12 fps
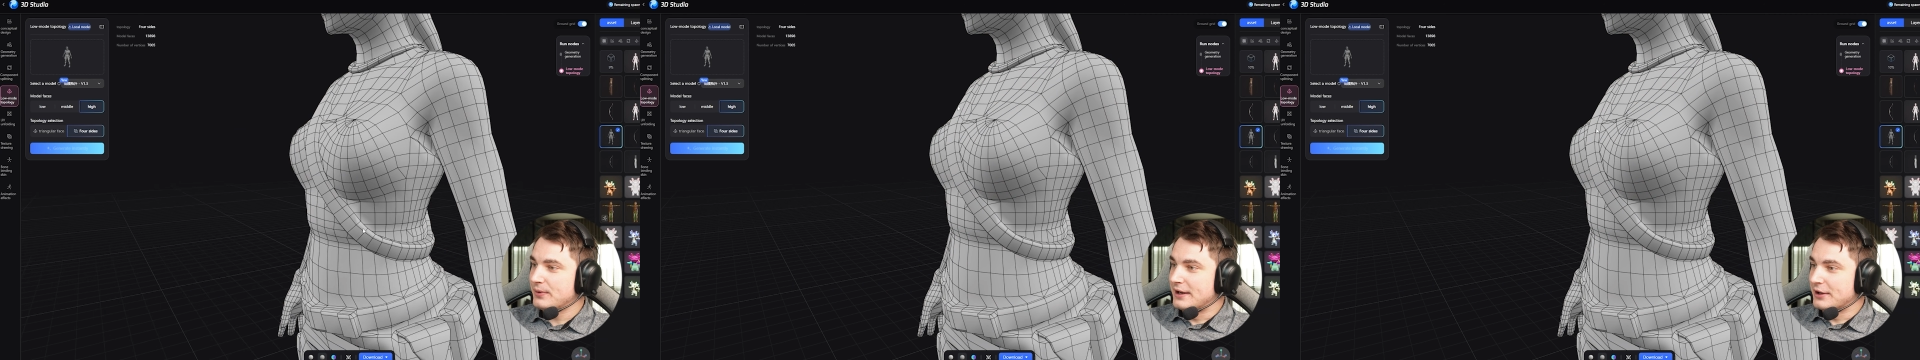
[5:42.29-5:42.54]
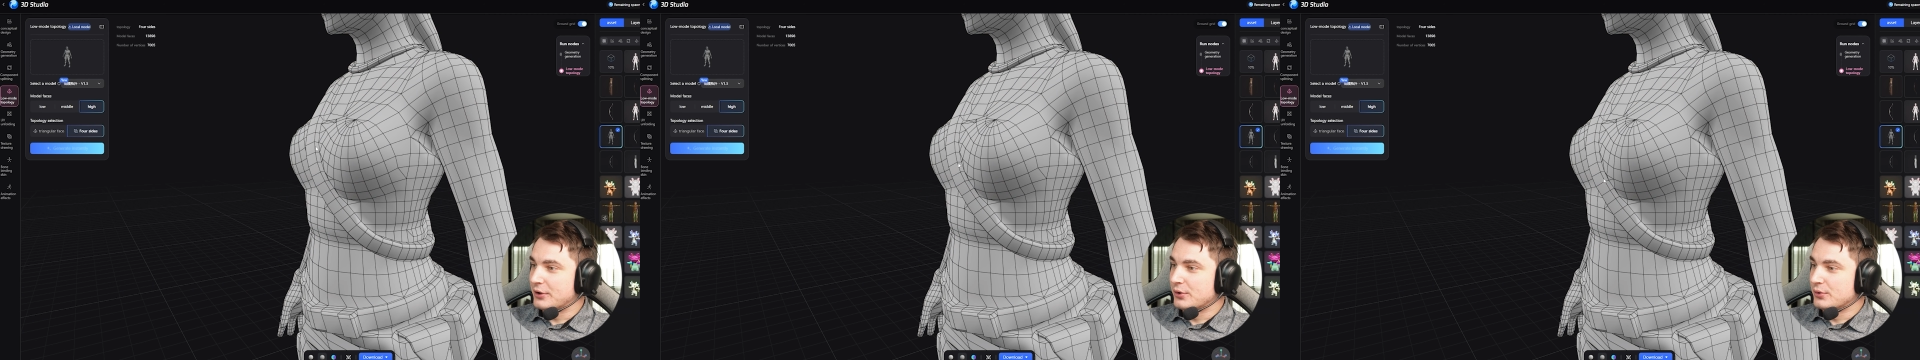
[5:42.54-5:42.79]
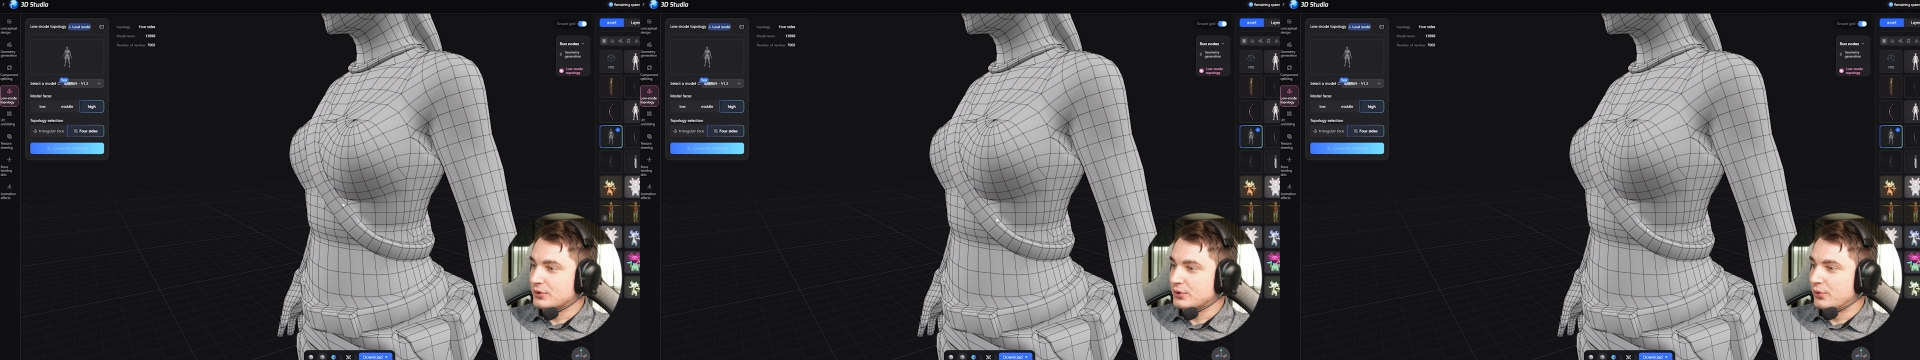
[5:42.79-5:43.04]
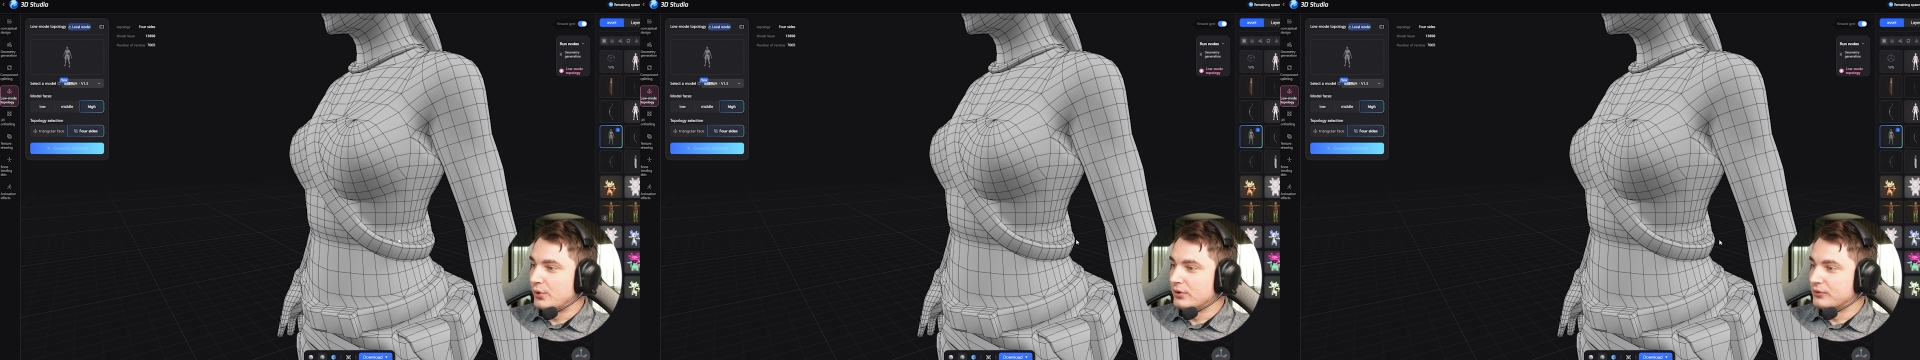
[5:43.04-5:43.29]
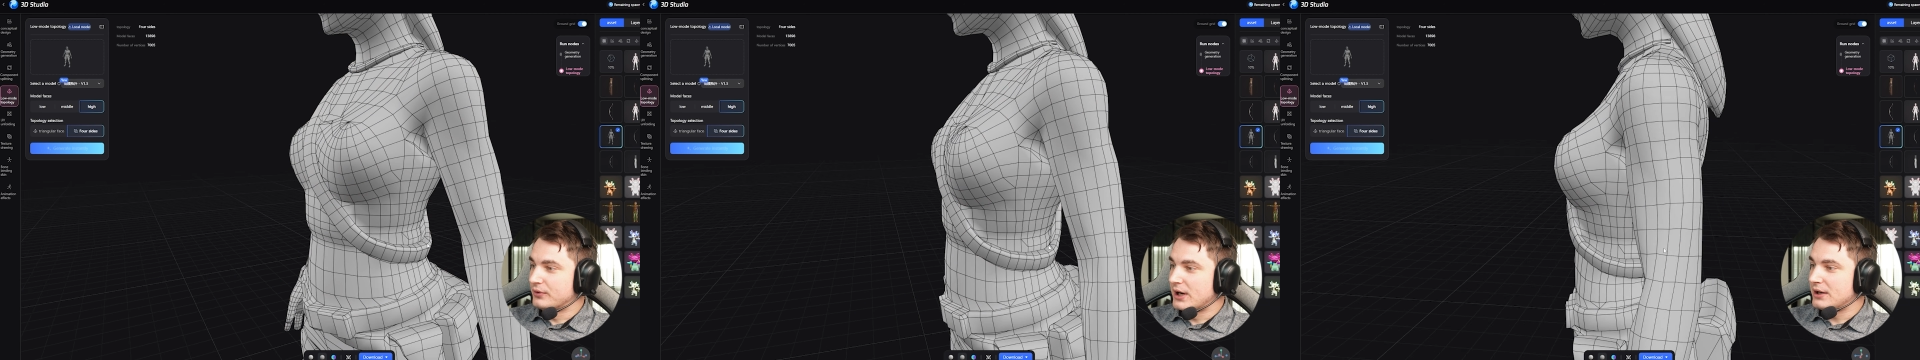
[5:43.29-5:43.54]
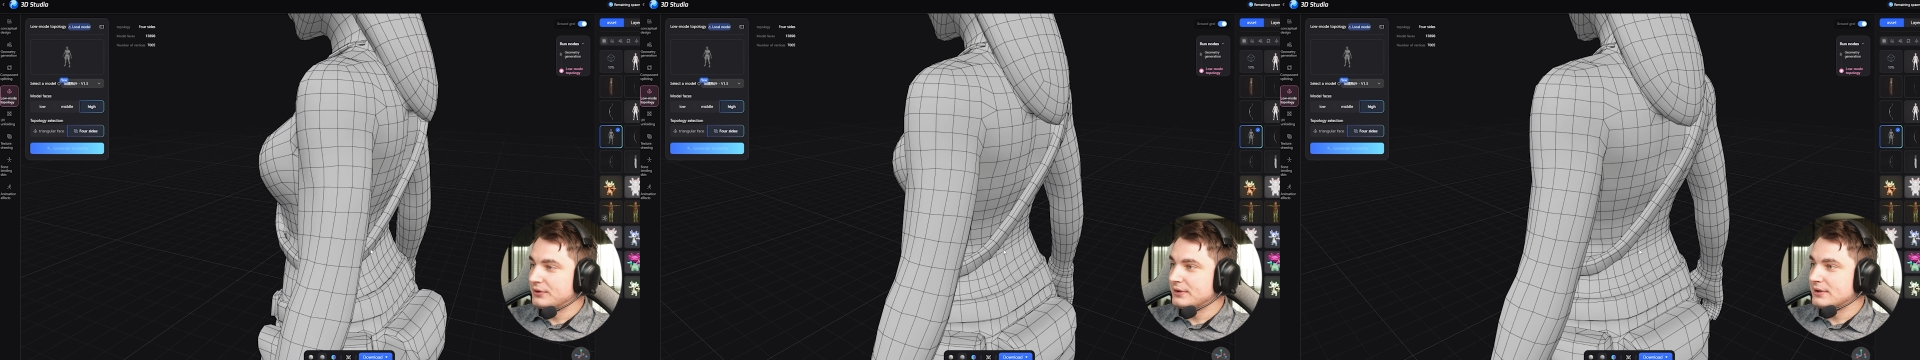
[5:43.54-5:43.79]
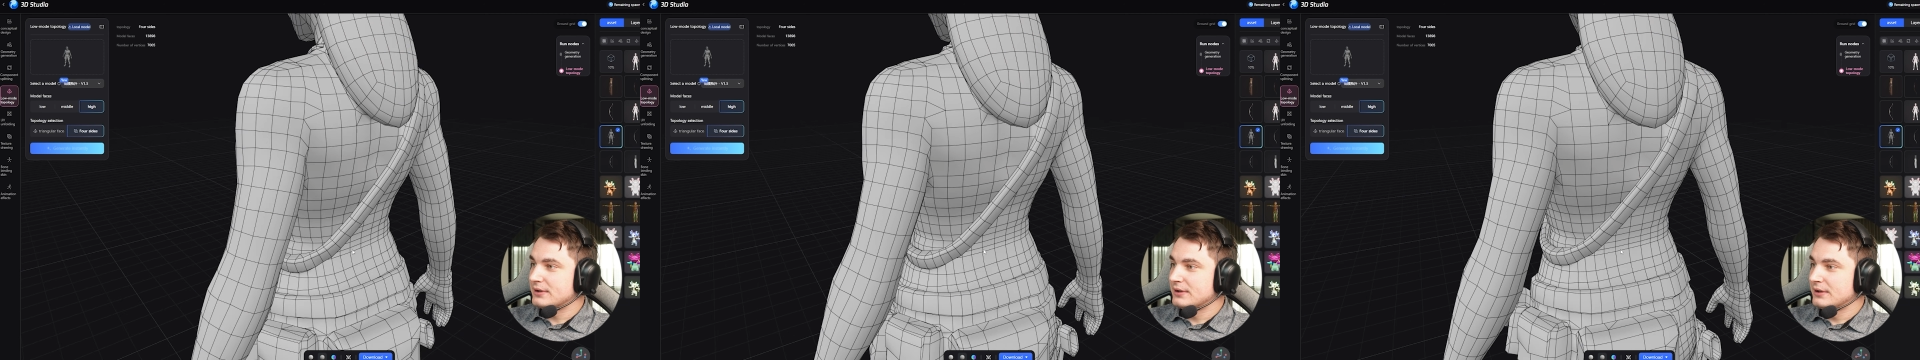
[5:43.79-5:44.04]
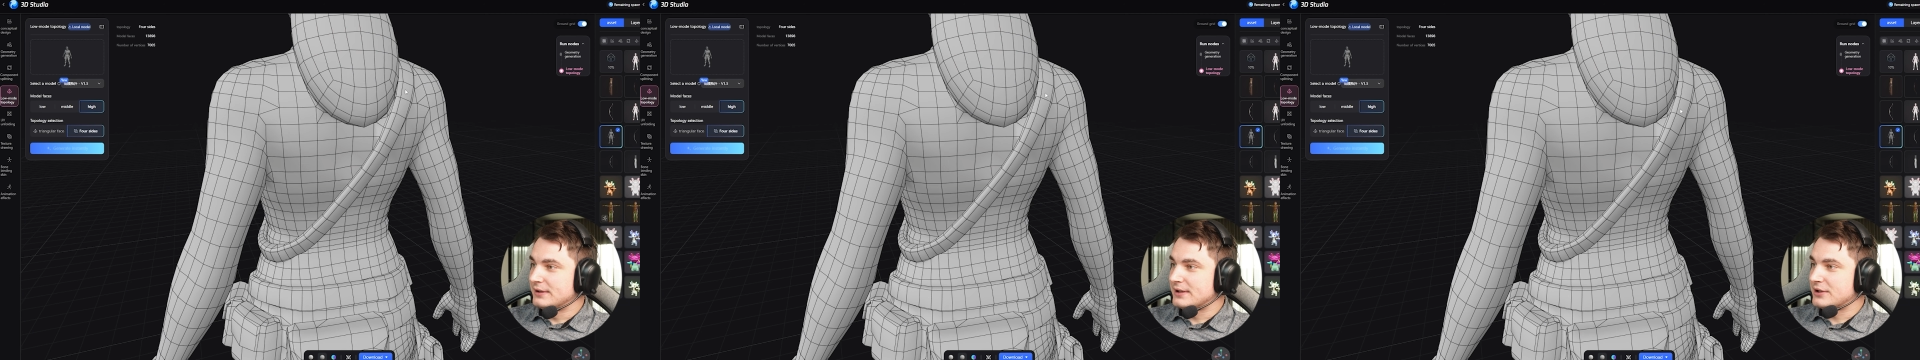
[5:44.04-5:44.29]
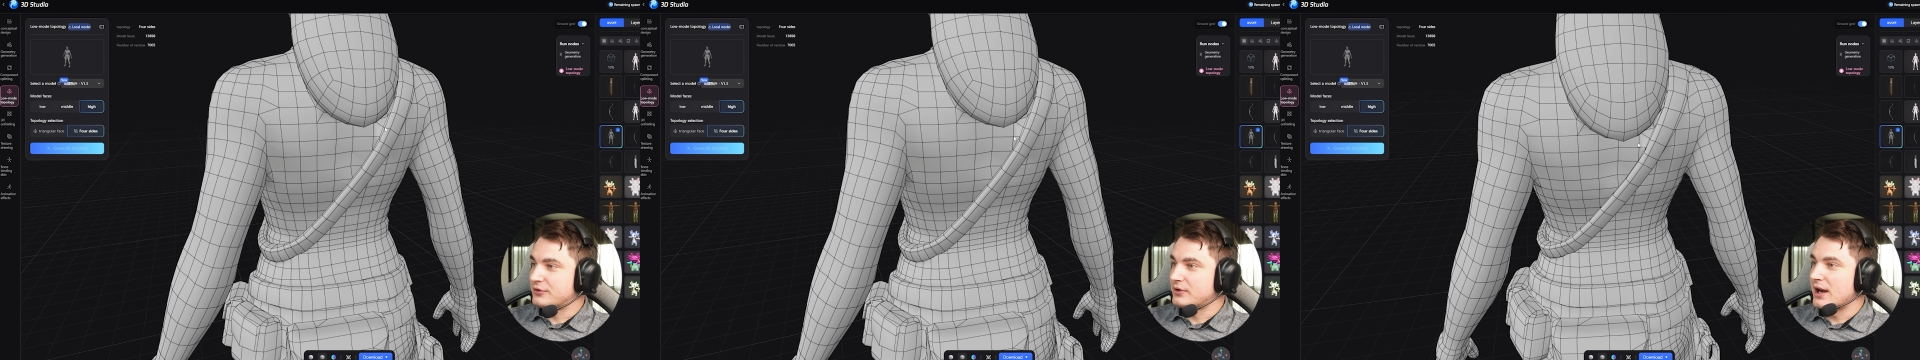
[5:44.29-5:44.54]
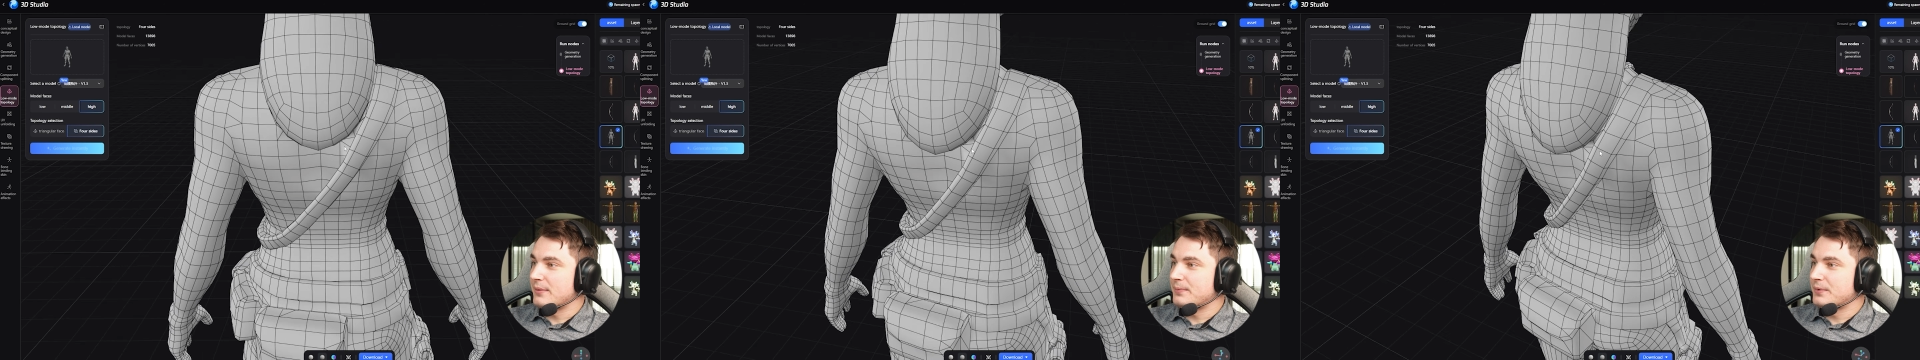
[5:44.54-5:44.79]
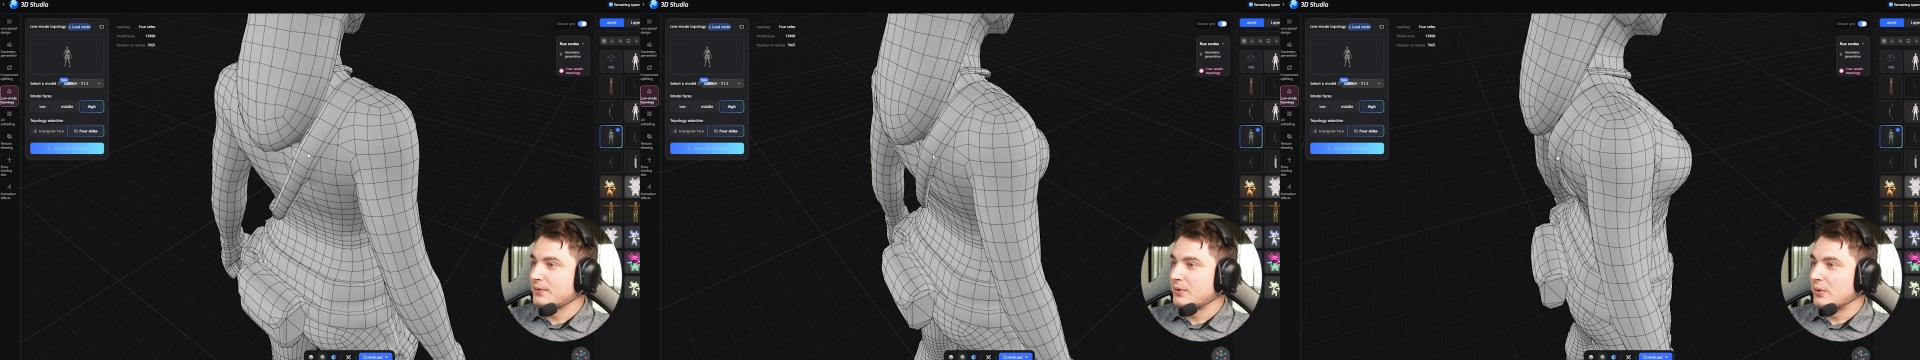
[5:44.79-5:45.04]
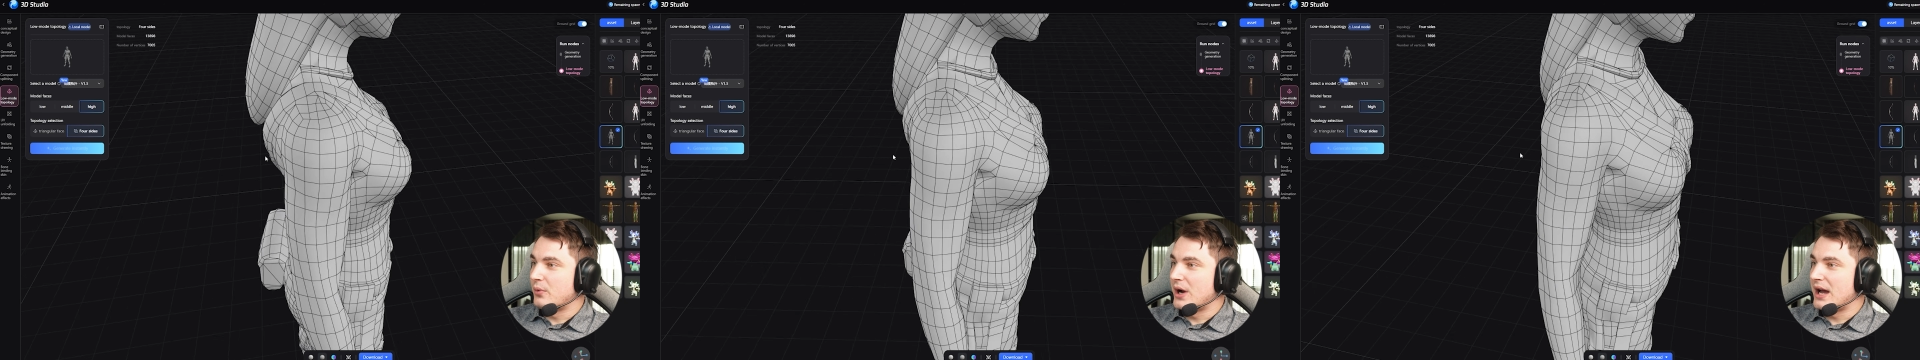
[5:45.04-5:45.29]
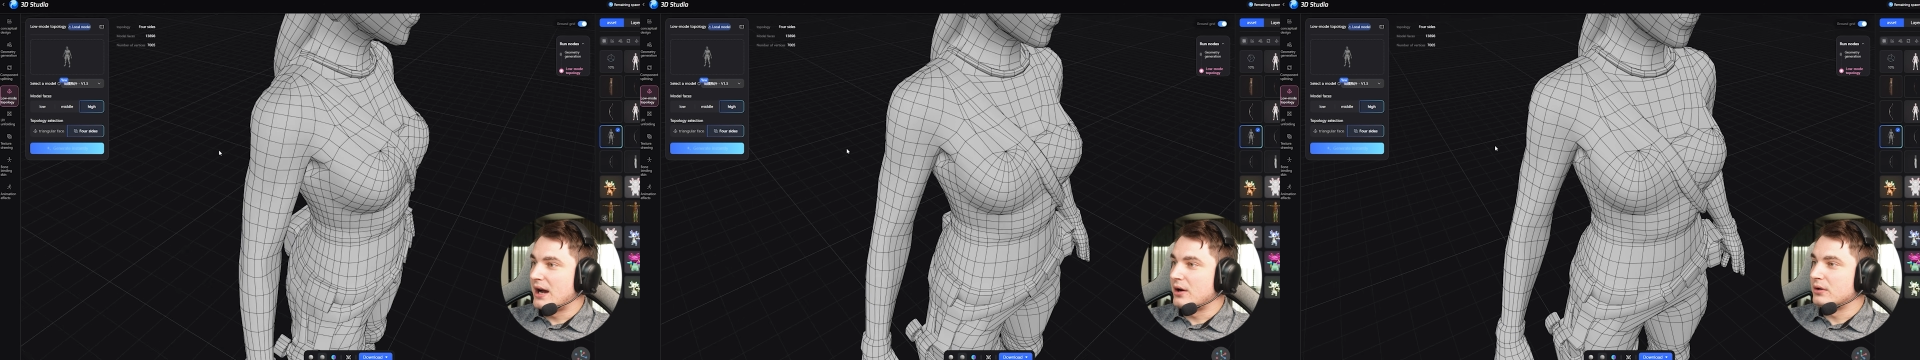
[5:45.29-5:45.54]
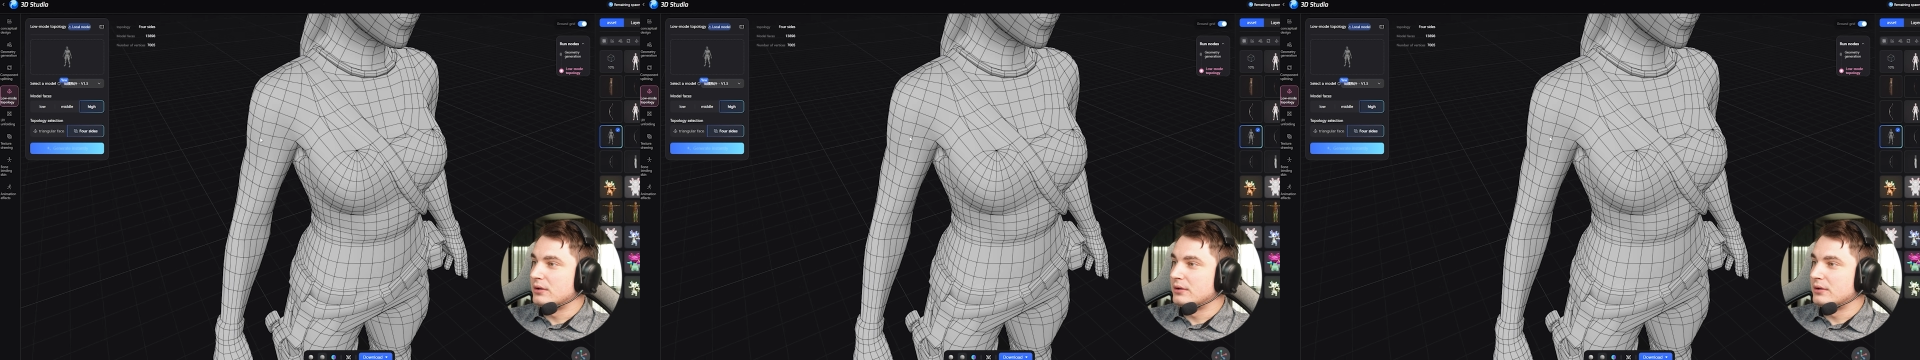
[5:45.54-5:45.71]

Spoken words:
and it goes all around the strap. Wow.